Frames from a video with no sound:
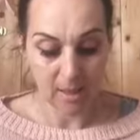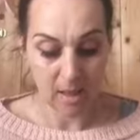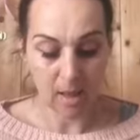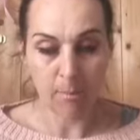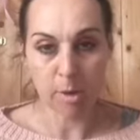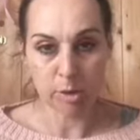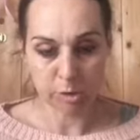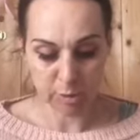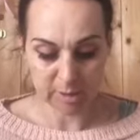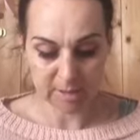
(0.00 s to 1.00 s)

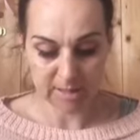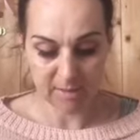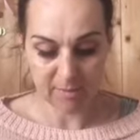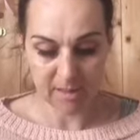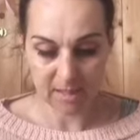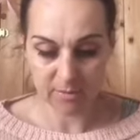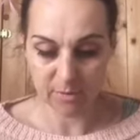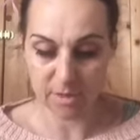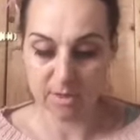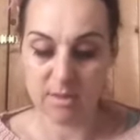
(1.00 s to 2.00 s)
emotional at TV
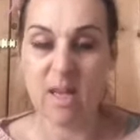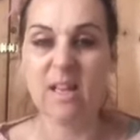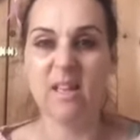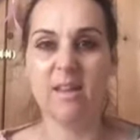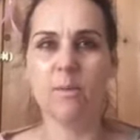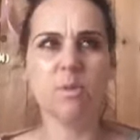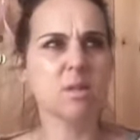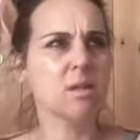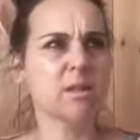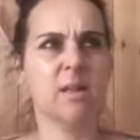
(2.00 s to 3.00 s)
adverts. Yeah, there was
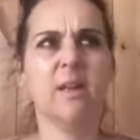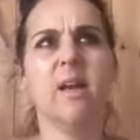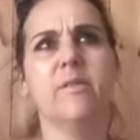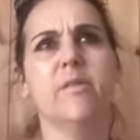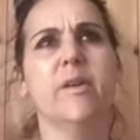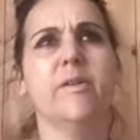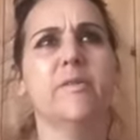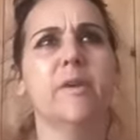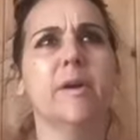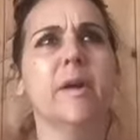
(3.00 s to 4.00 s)
like an advert
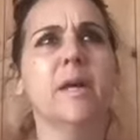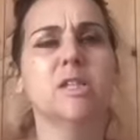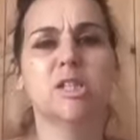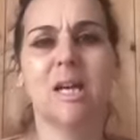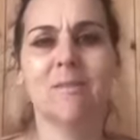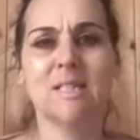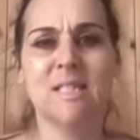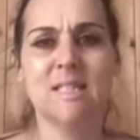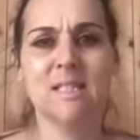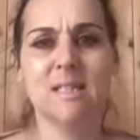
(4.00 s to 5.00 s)
for
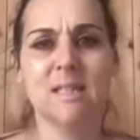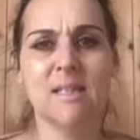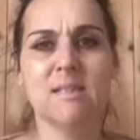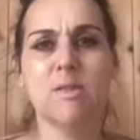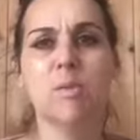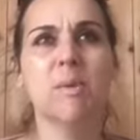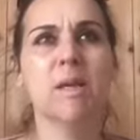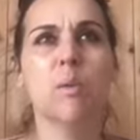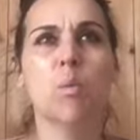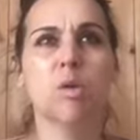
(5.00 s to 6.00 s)
charities and things, and normally I
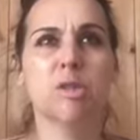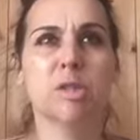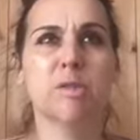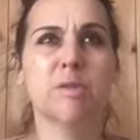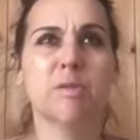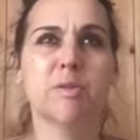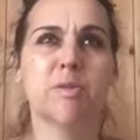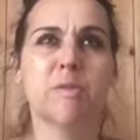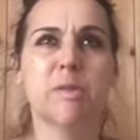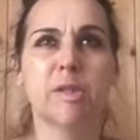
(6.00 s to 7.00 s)
can watch those and sort
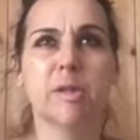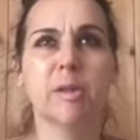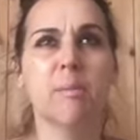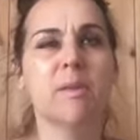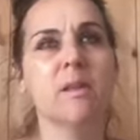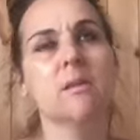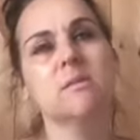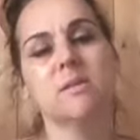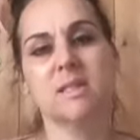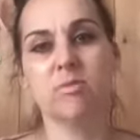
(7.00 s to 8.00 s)
of look at them and think,
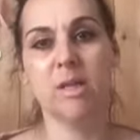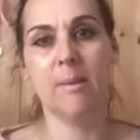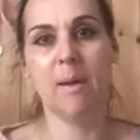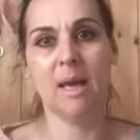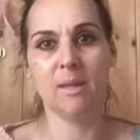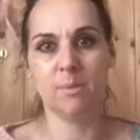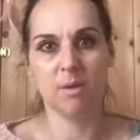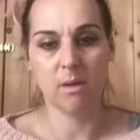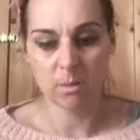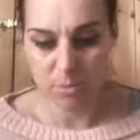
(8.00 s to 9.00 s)
oh, that's really bad,
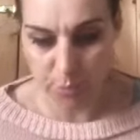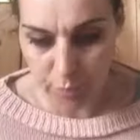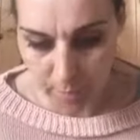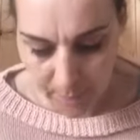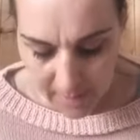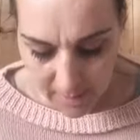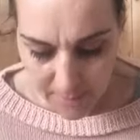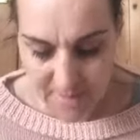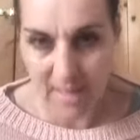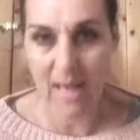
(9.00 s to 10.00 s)
but I was properly
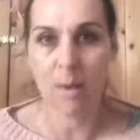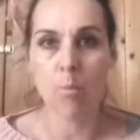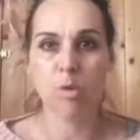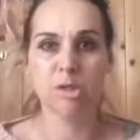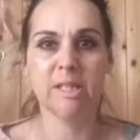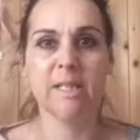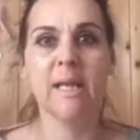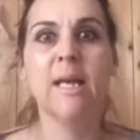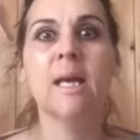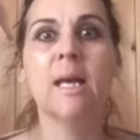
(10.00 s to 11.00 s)
upset and watching
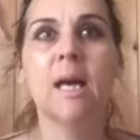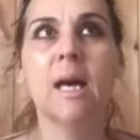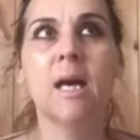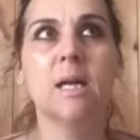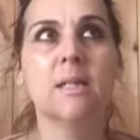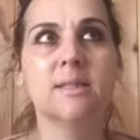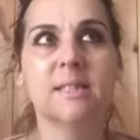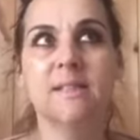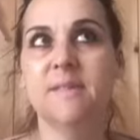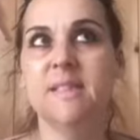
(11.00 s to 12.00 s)

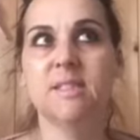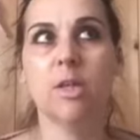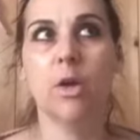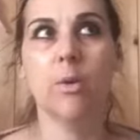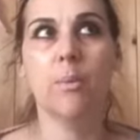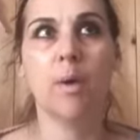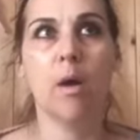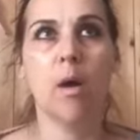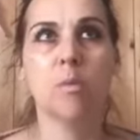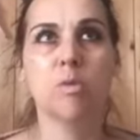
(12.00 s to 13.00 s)
TV soap.
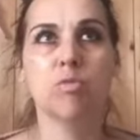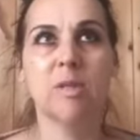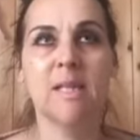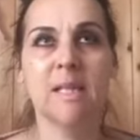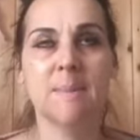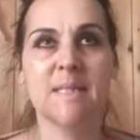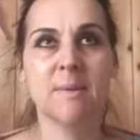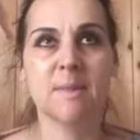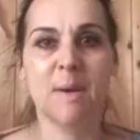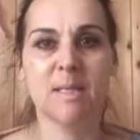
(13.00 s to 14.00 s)
I was really upset, it
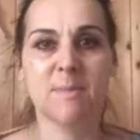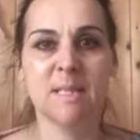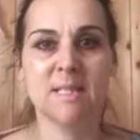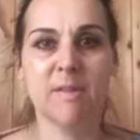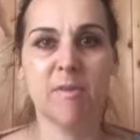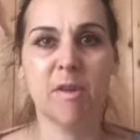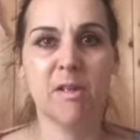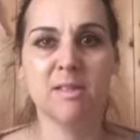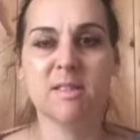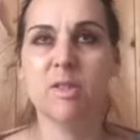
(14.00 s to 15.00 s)
was about domestic
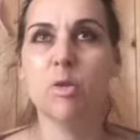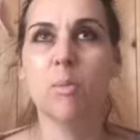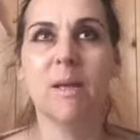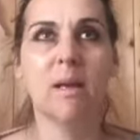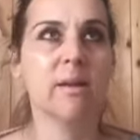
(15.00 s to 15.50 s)
violence, and normally I